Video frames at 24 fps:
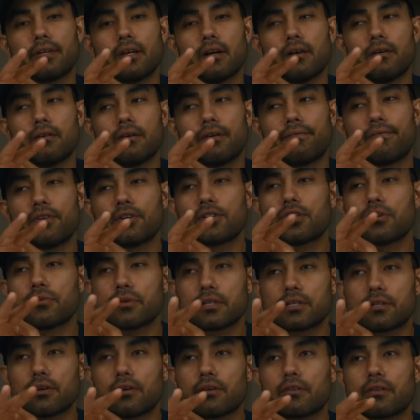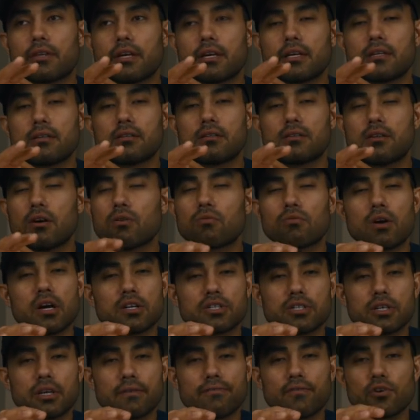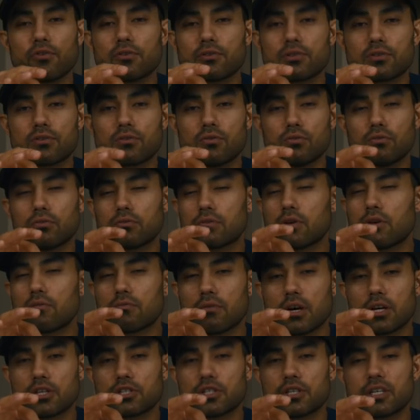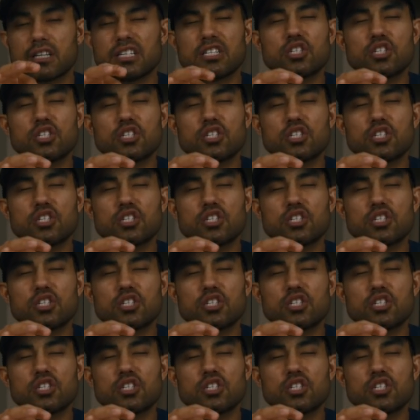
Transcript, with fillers: You know, if you're doing certain things, don't rush it. If you're in school, don't rush it.